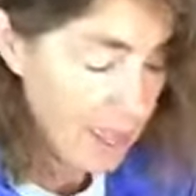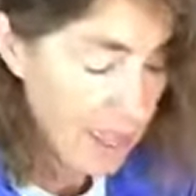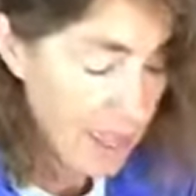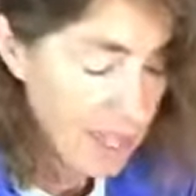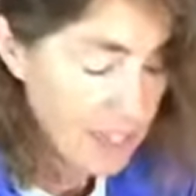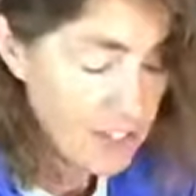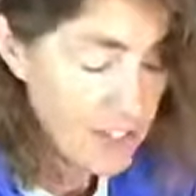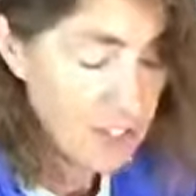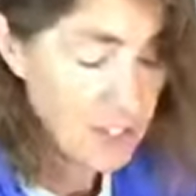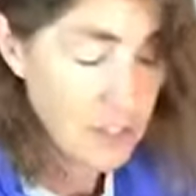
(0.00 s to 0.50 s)

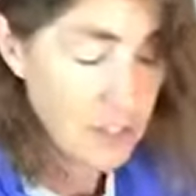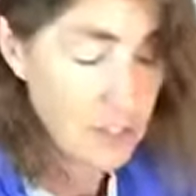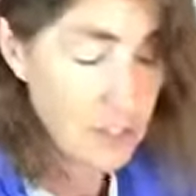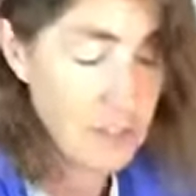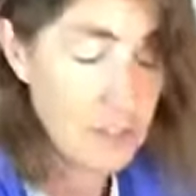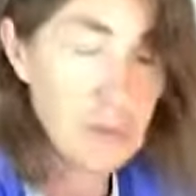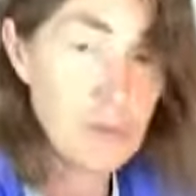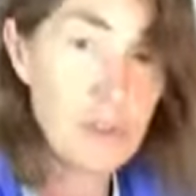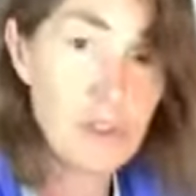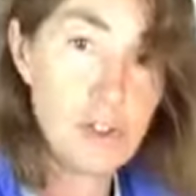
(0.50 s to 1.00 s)
like to
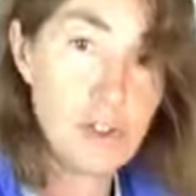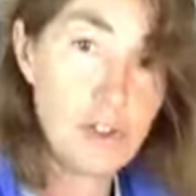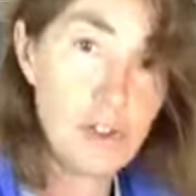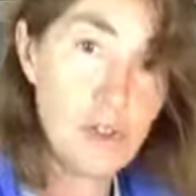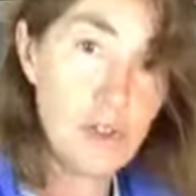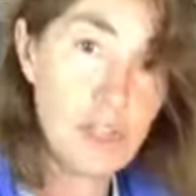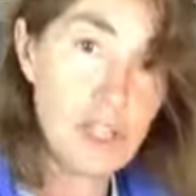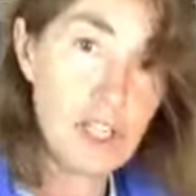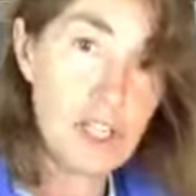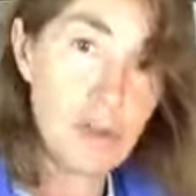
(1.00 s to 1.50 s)

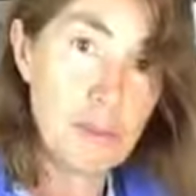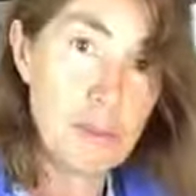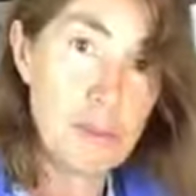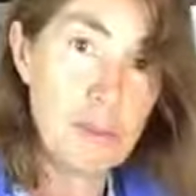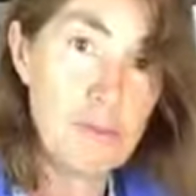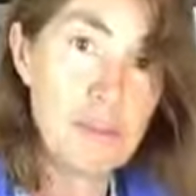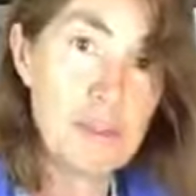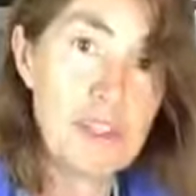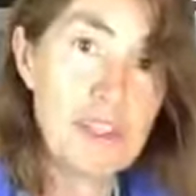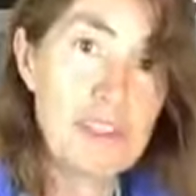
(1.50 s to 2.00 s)
do a little bit
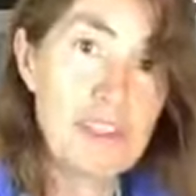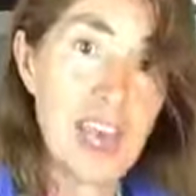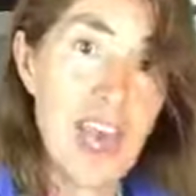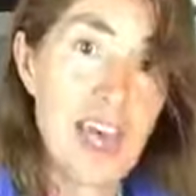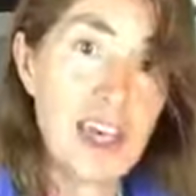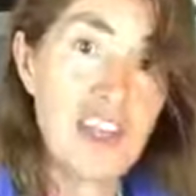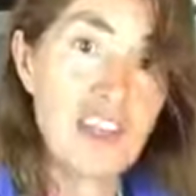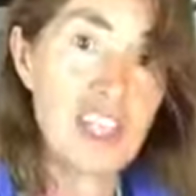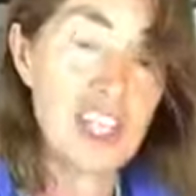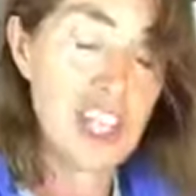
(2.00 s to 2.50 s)
of
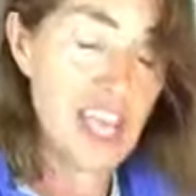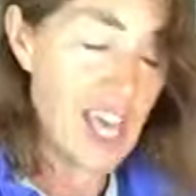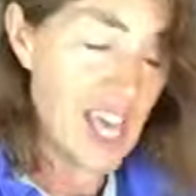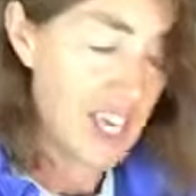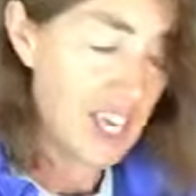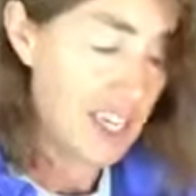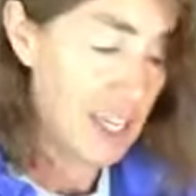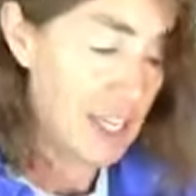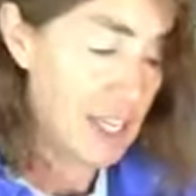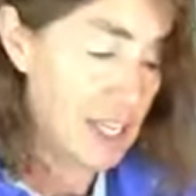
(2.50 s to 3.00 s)
massaging
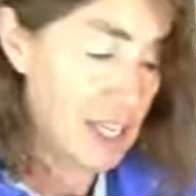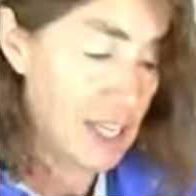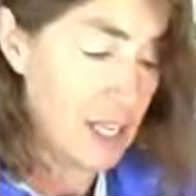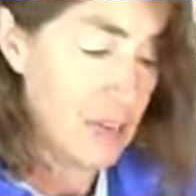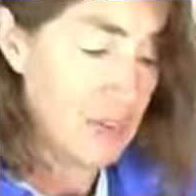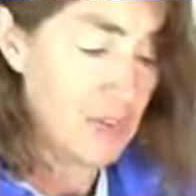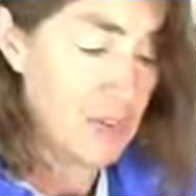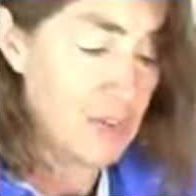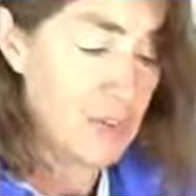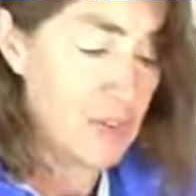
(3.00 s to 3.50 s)
on it
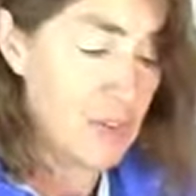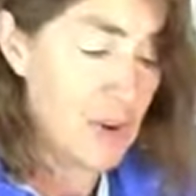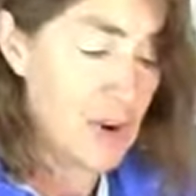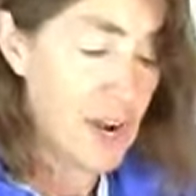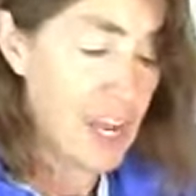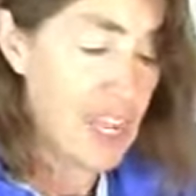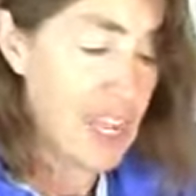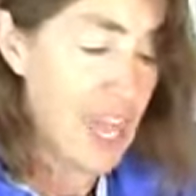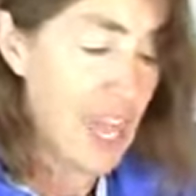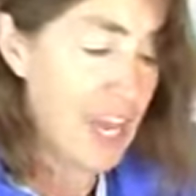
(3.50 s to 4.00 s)
before
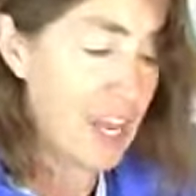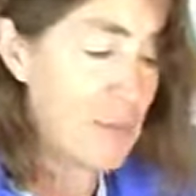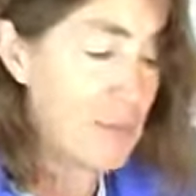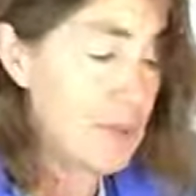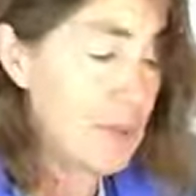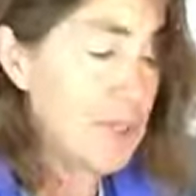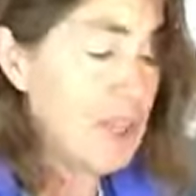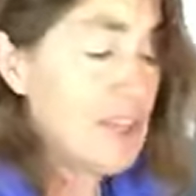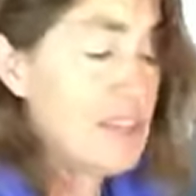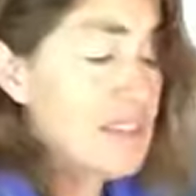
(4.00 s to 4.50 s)
I add it,
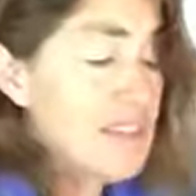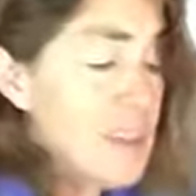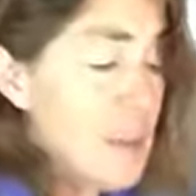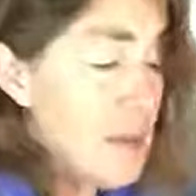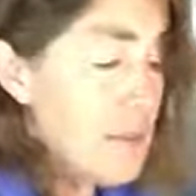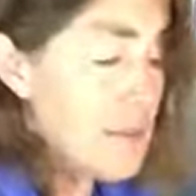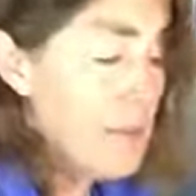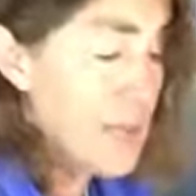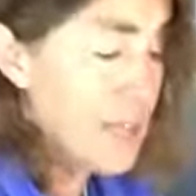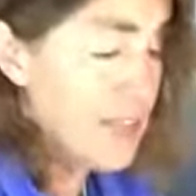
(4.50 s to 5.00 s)
because
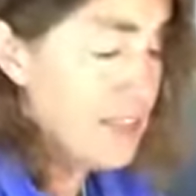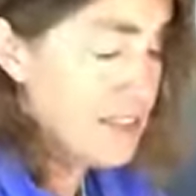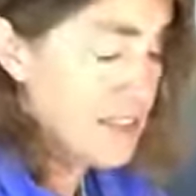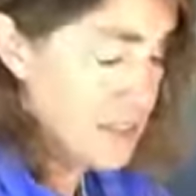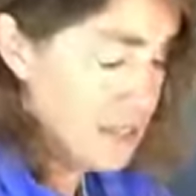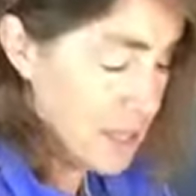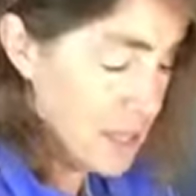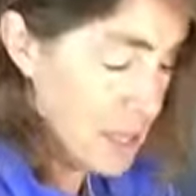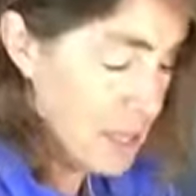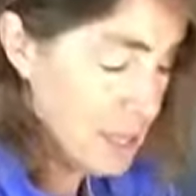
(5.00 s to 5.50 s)
that
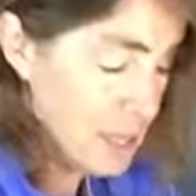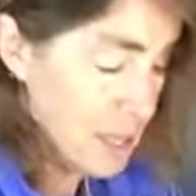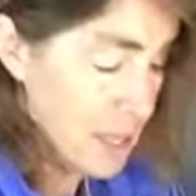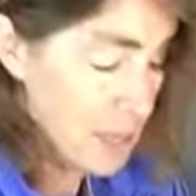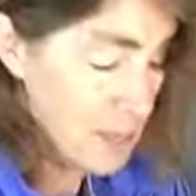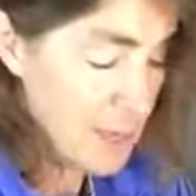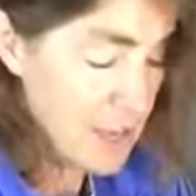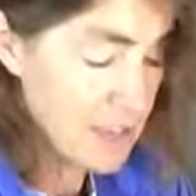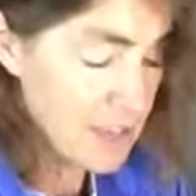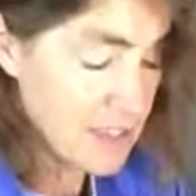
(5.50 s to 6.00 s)
makes
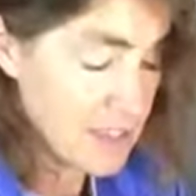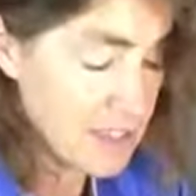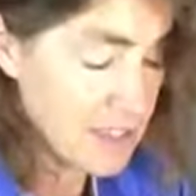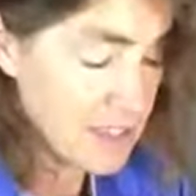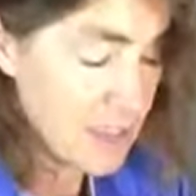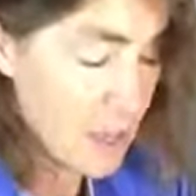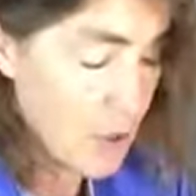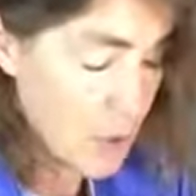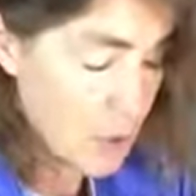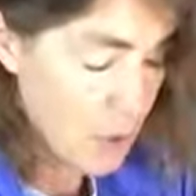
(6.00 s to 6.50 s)
the
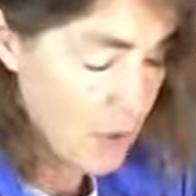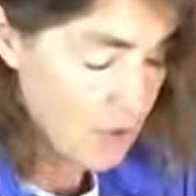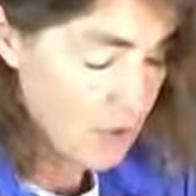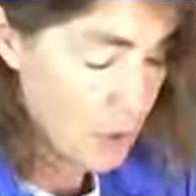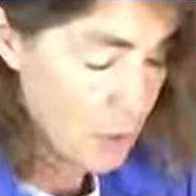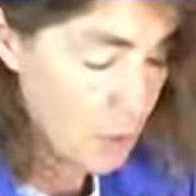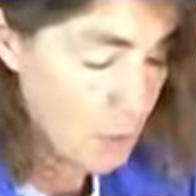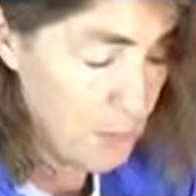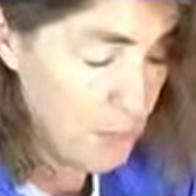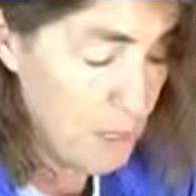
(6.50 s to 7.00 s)
cell walls
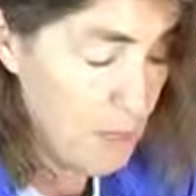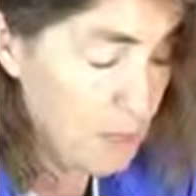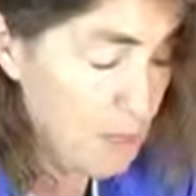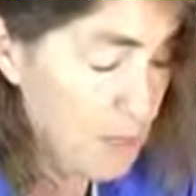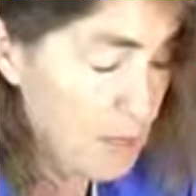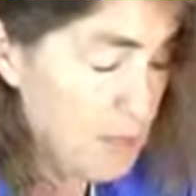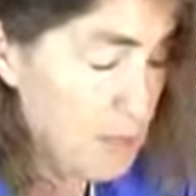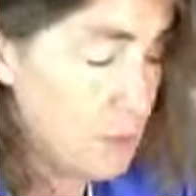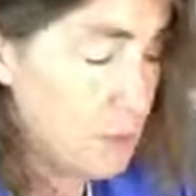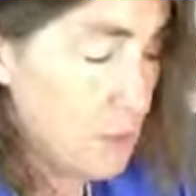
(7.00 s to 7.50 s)
open up
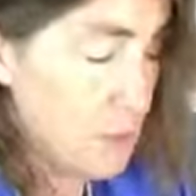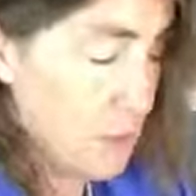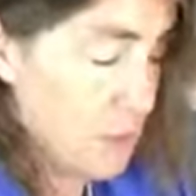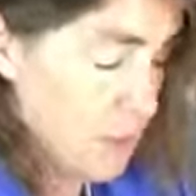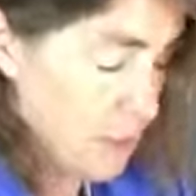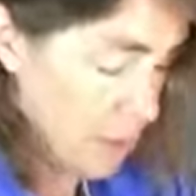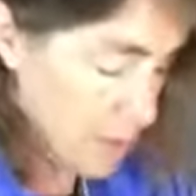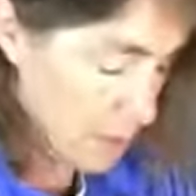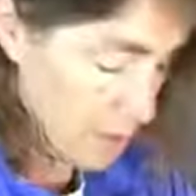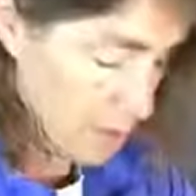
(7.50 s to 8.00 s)
even
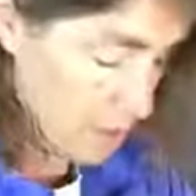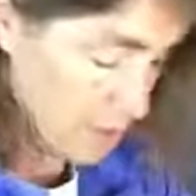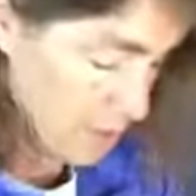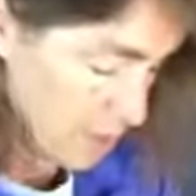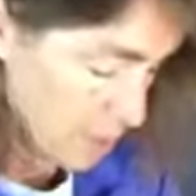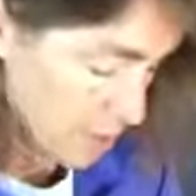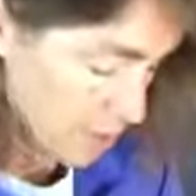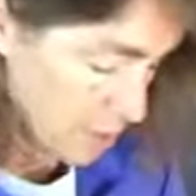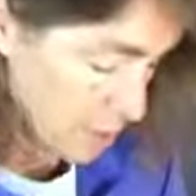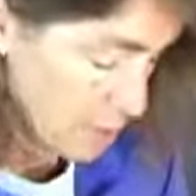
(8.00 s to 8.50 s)
more.
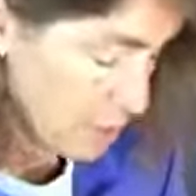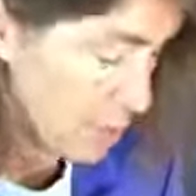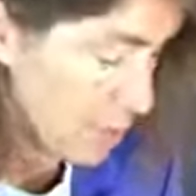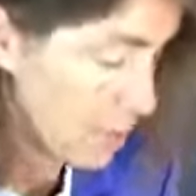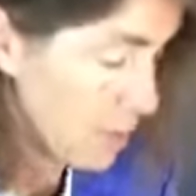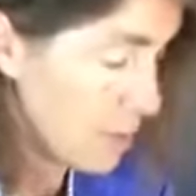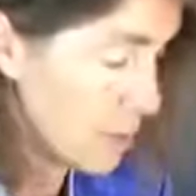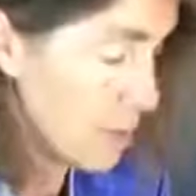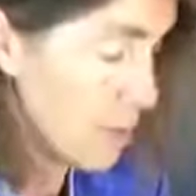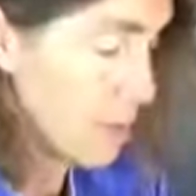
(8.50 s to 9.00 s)

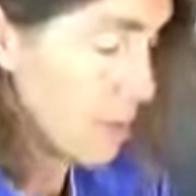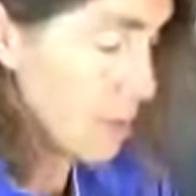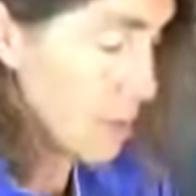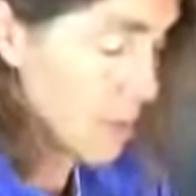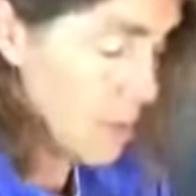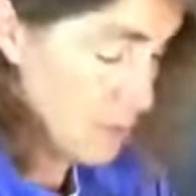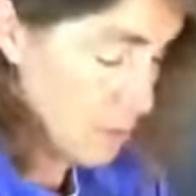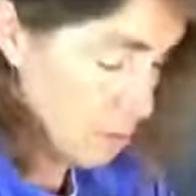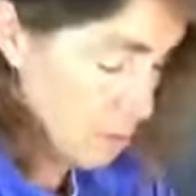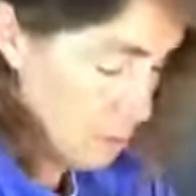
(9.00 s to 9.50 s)

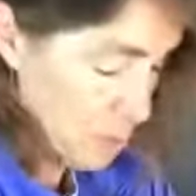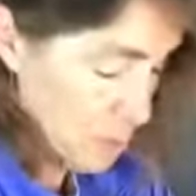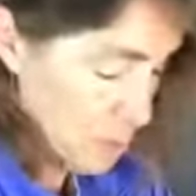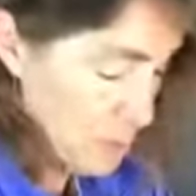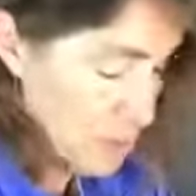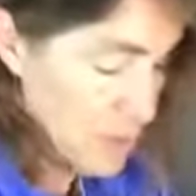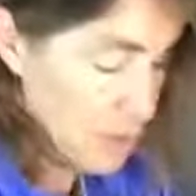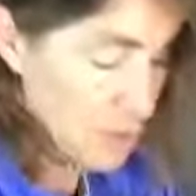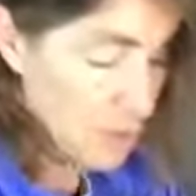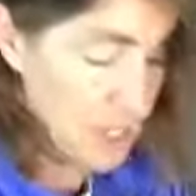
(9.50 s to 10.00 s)
So put
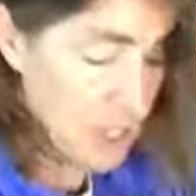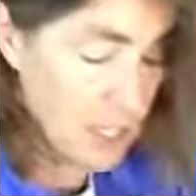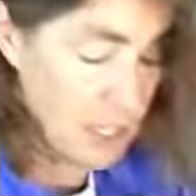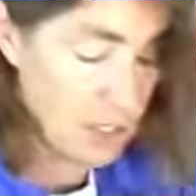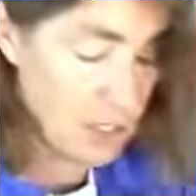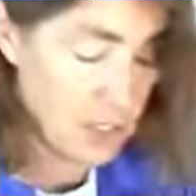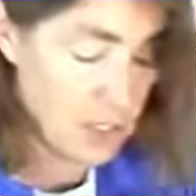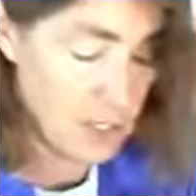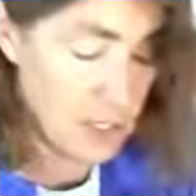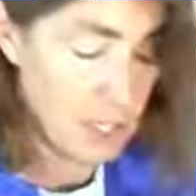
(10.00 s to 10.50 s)
this over
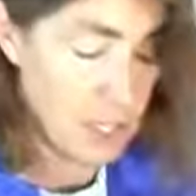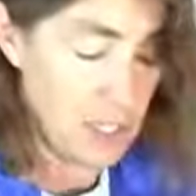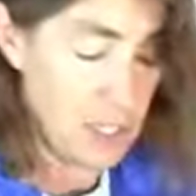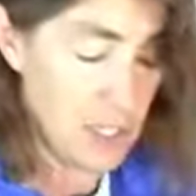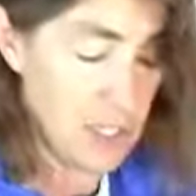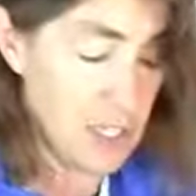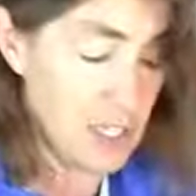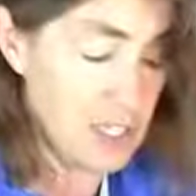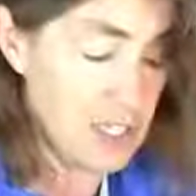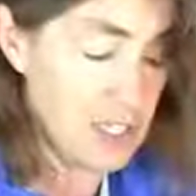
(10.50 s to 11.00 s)
here so
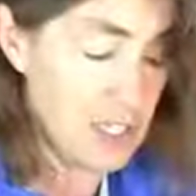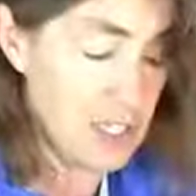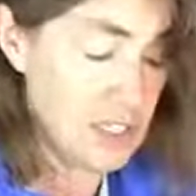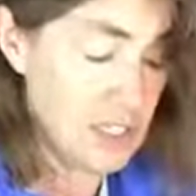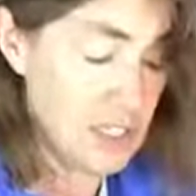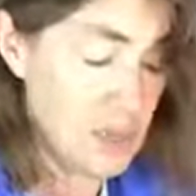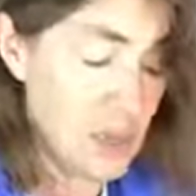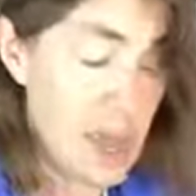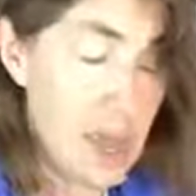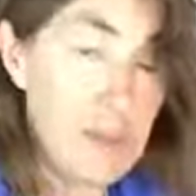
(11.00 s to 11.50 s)
that you can see.
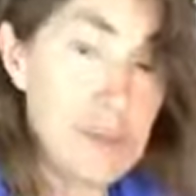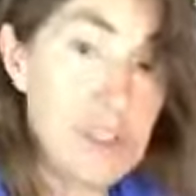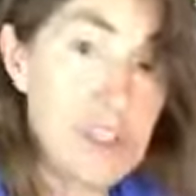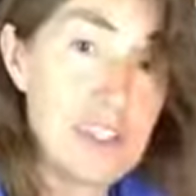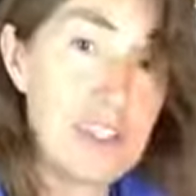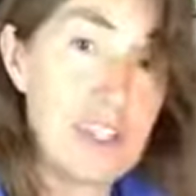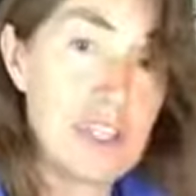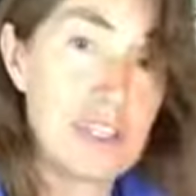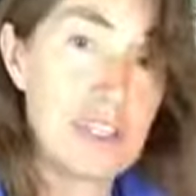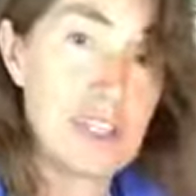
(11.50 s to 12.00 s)
So I'm
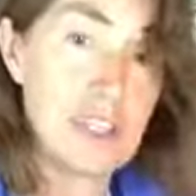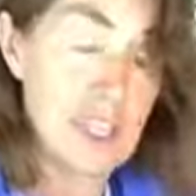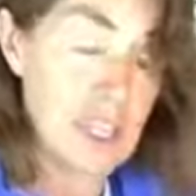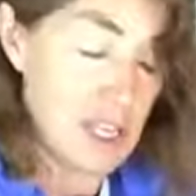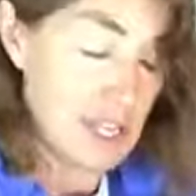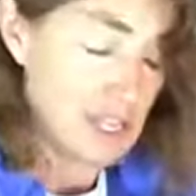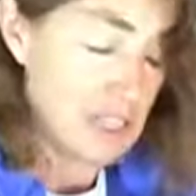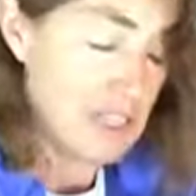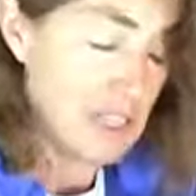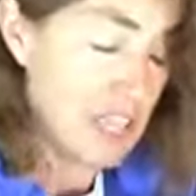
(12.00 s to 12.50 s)
just gonna
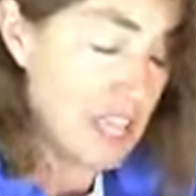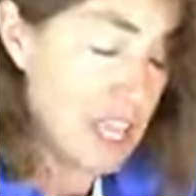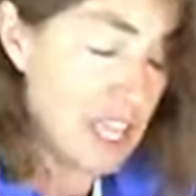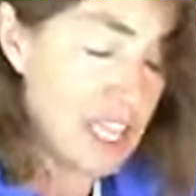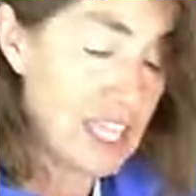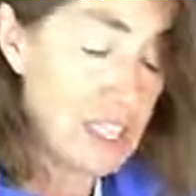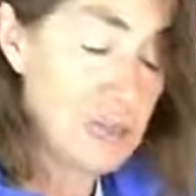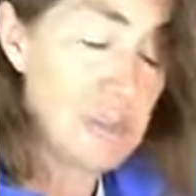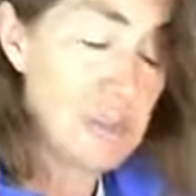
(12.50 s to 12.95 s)
just lightly